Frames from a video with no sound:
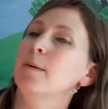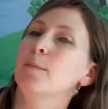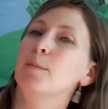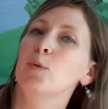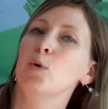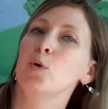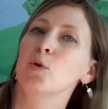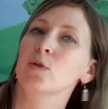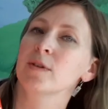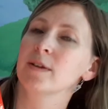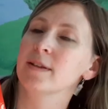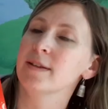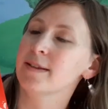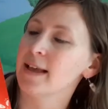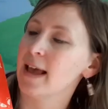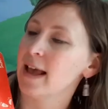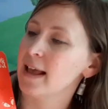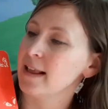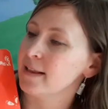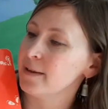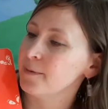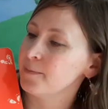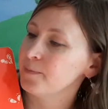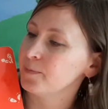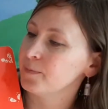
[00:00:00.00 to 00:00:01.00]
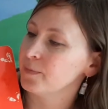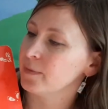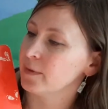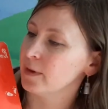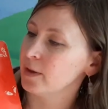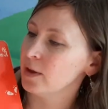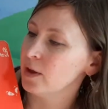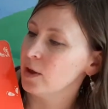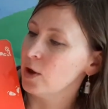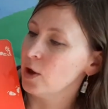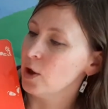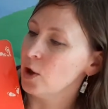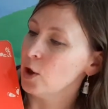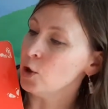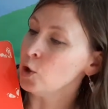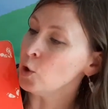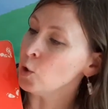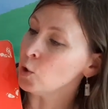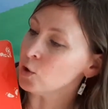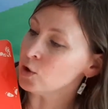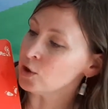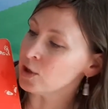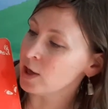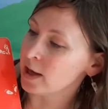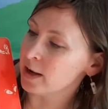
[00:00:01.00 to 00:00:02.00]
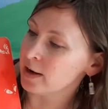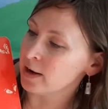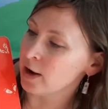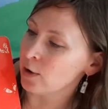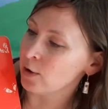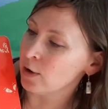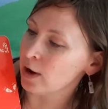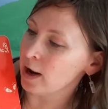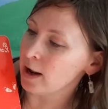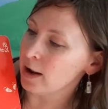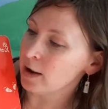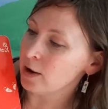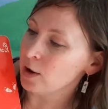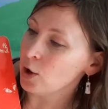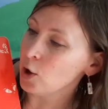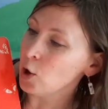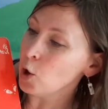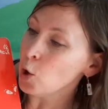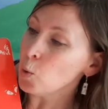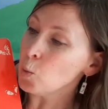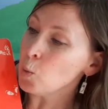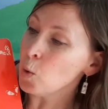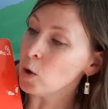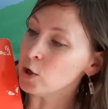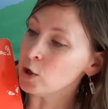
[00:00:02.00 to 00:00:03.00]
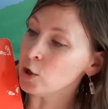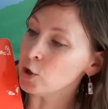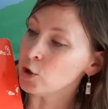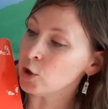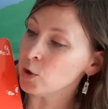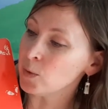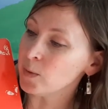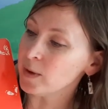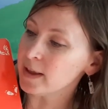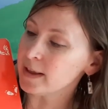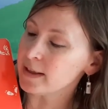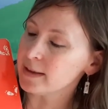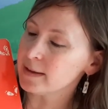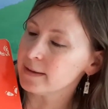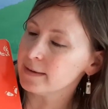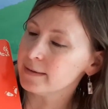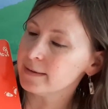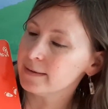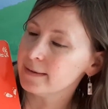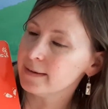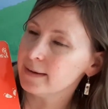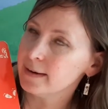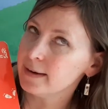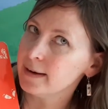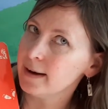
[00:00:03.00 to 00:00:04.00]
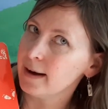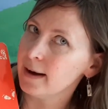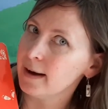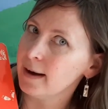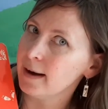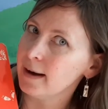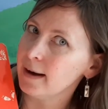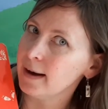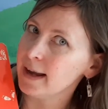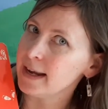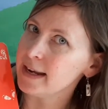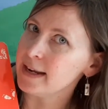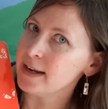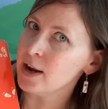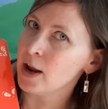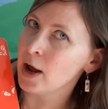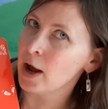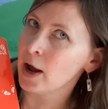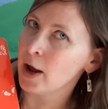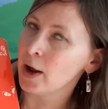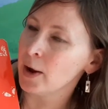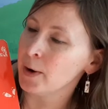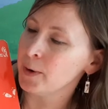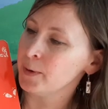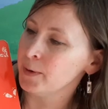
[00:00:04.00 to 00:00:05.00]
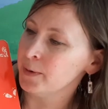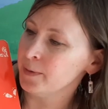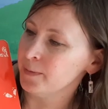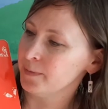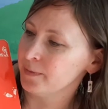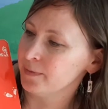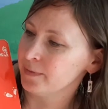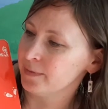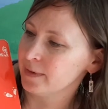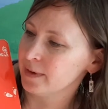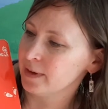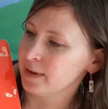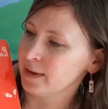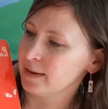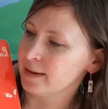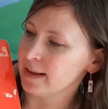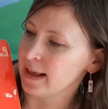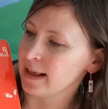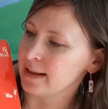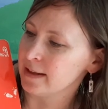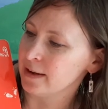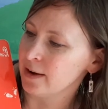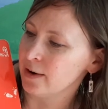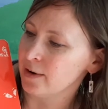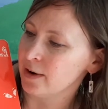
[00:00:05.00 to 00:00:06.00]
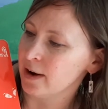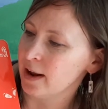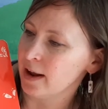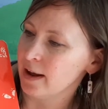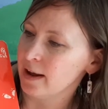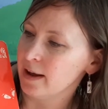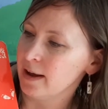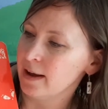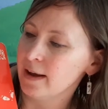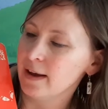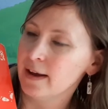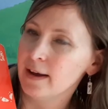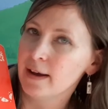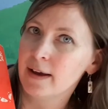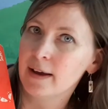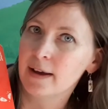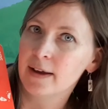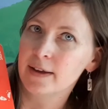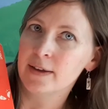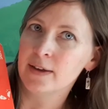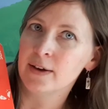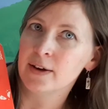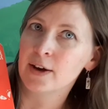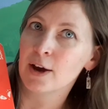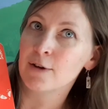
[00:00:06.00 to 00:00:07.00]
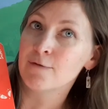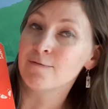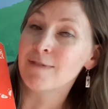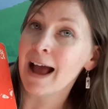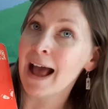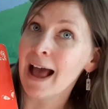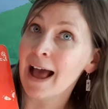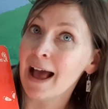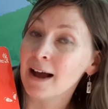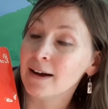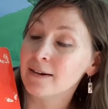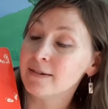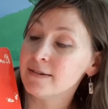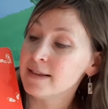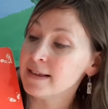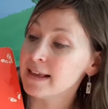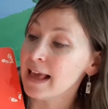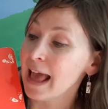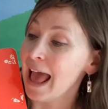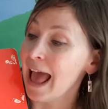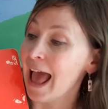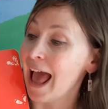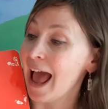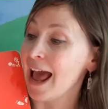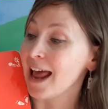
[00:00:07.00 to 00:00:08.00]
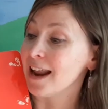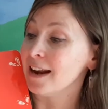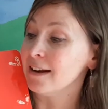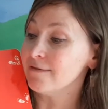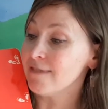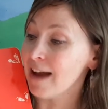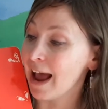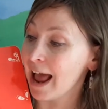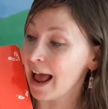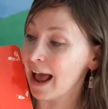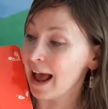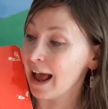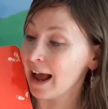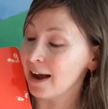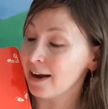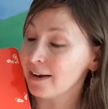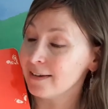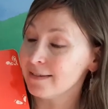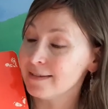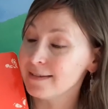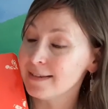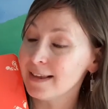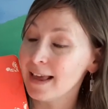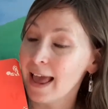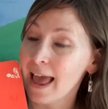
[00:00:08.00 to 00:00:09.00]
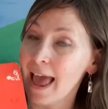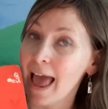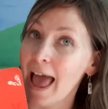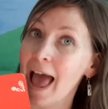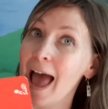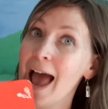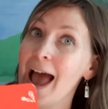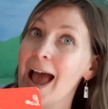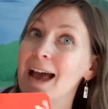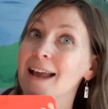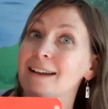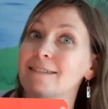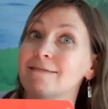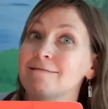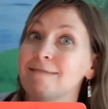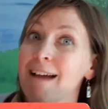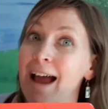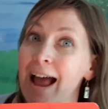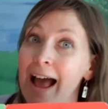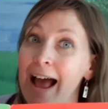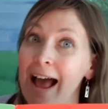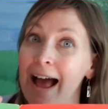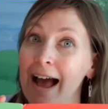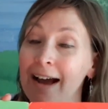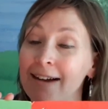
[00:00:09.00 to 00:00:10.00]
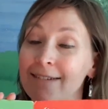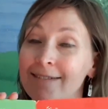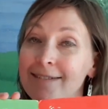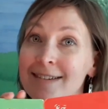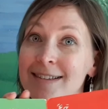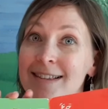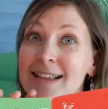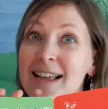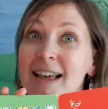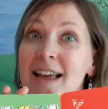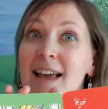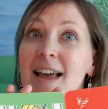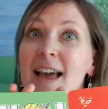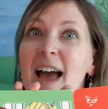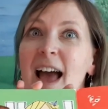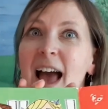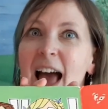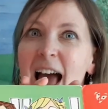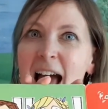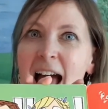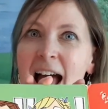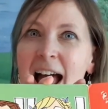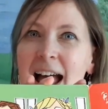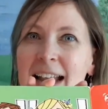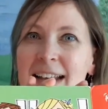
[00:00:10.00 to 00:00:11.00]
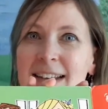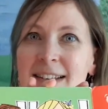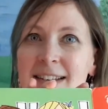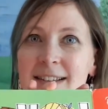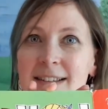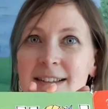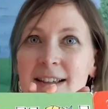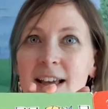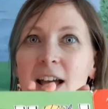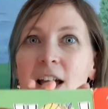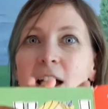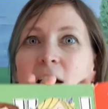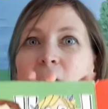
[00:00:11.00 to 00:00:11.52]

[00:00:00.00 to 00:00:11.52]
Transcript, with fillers: Morton says. Your turn, Lola. What you do is... I know, says Lola. You go round and round and round and